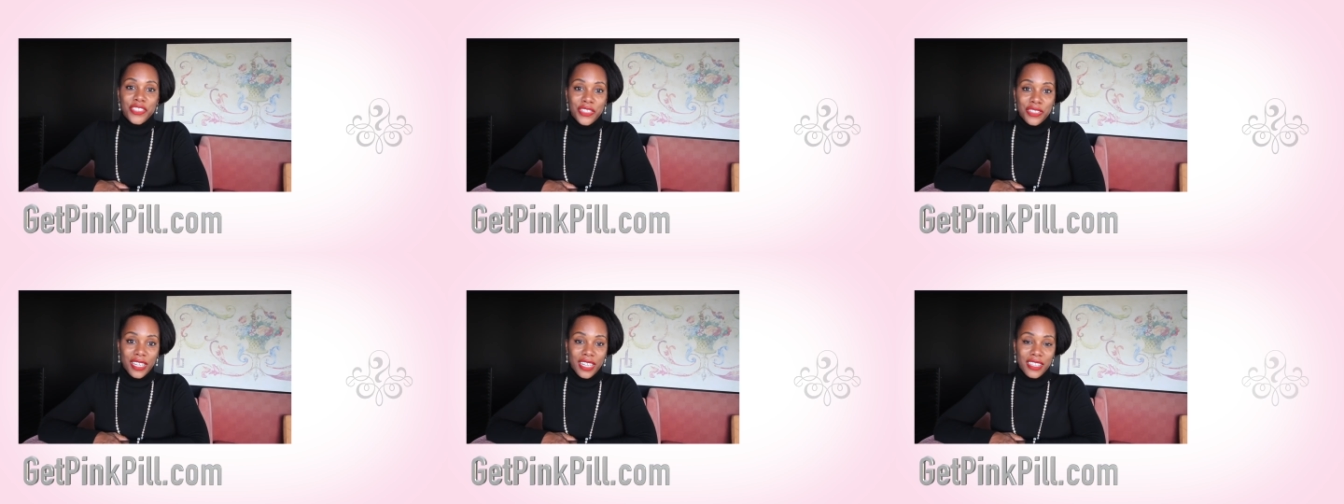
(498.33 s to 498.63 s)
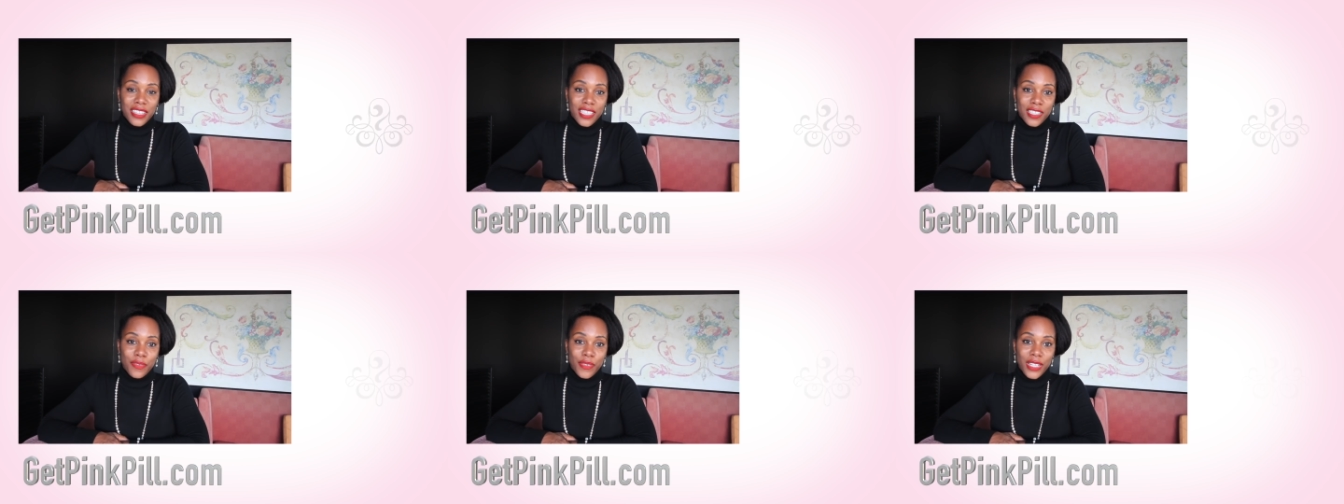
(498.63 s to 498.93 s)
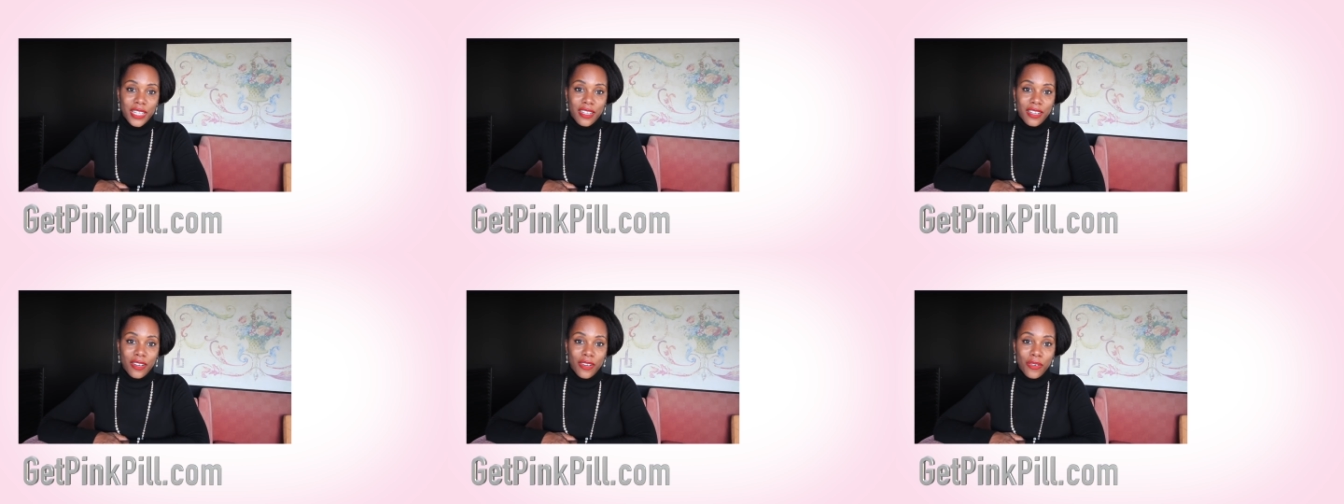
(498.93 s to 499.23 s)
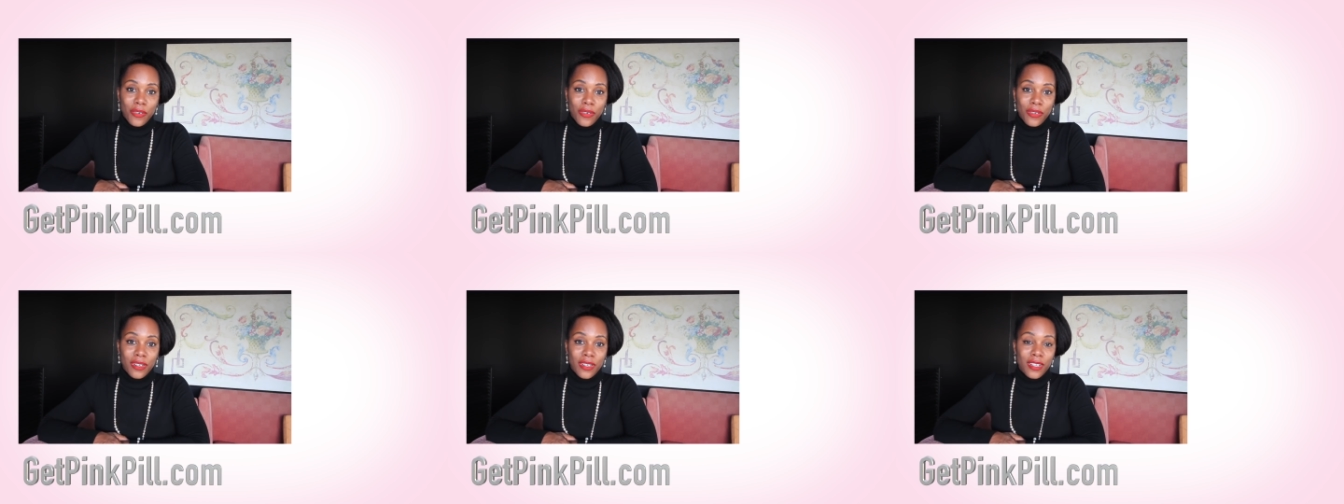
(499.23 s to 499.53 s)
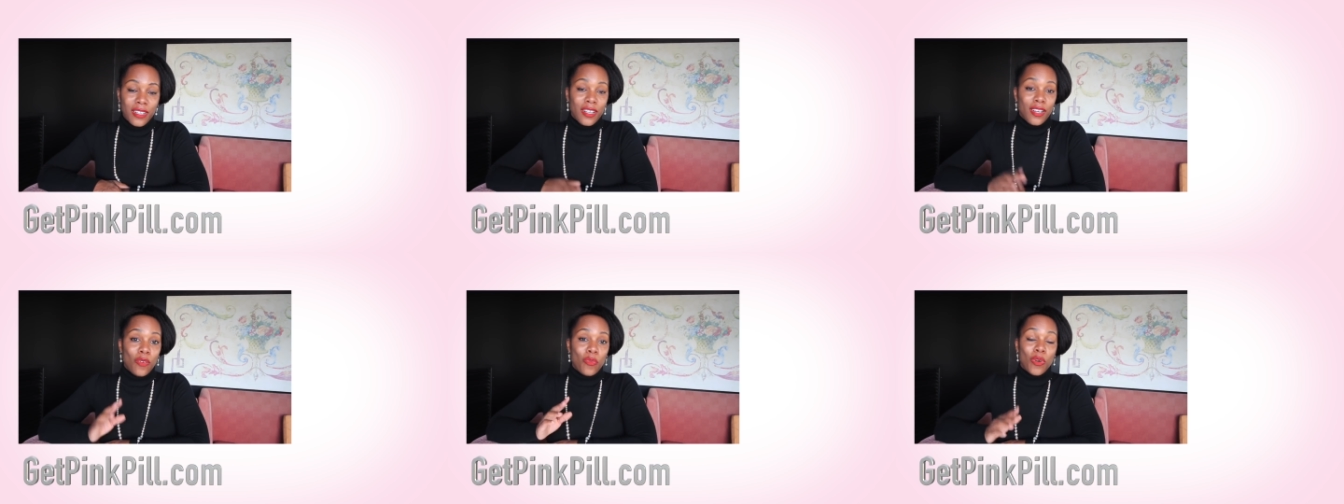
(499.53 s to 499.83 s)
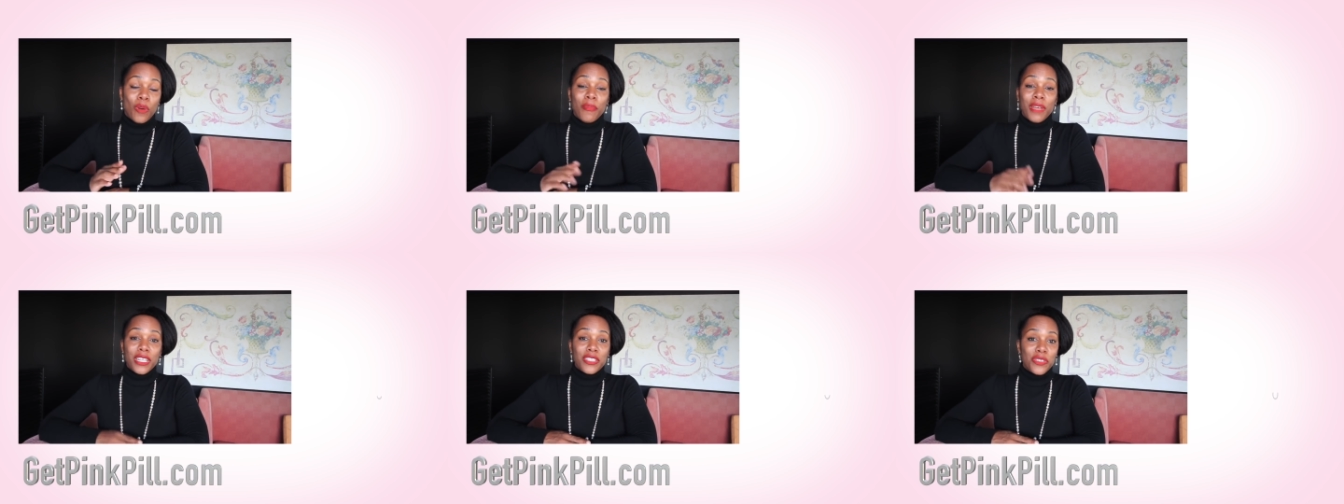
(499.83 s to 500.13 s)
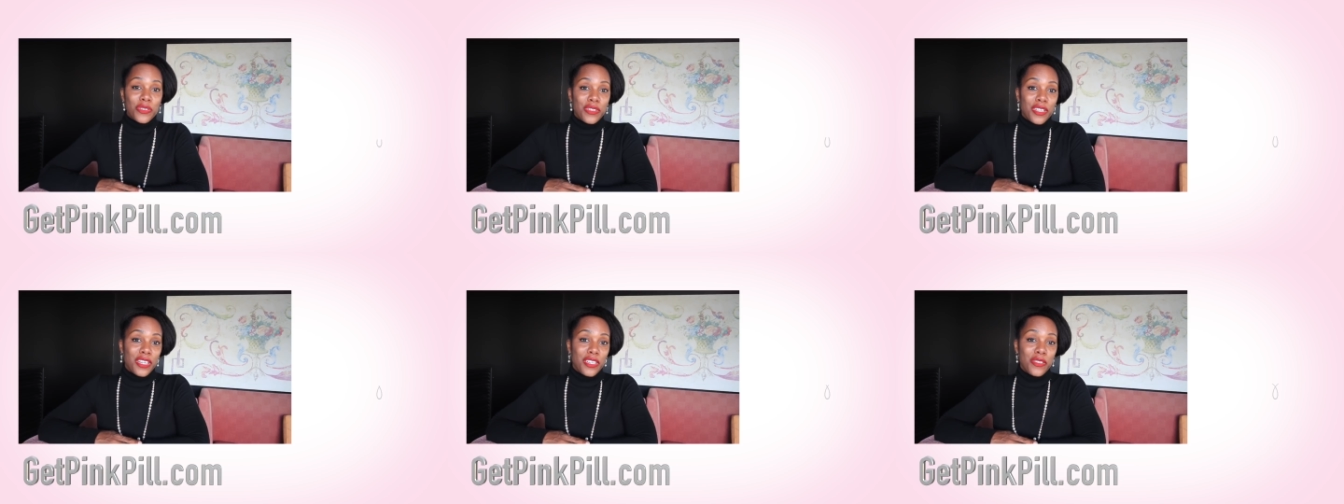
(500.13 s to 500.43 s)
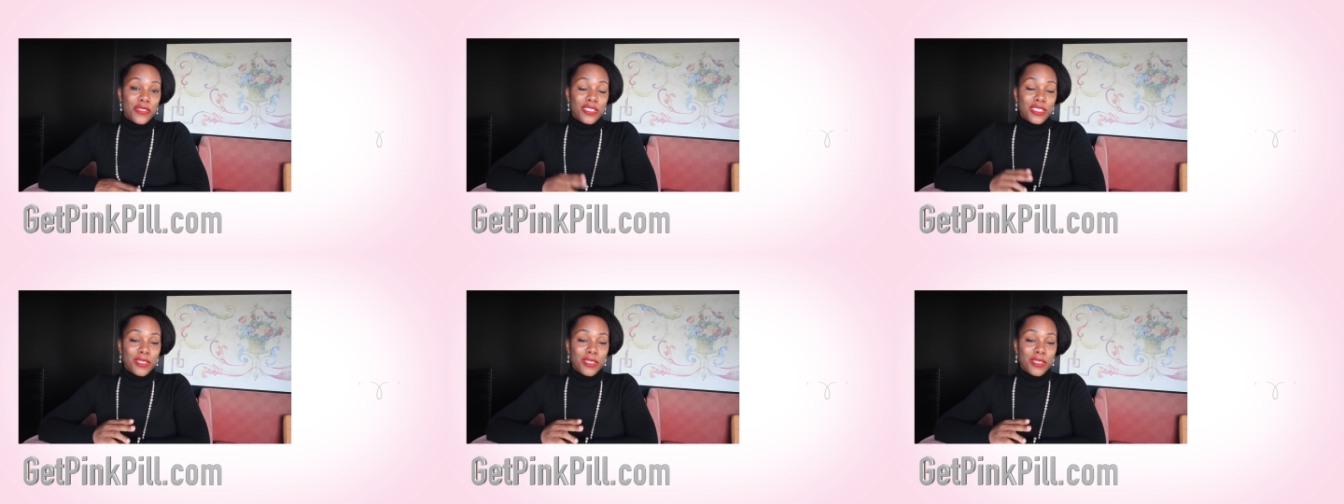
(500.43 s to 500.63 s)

Do you like this video? Well, make sure that you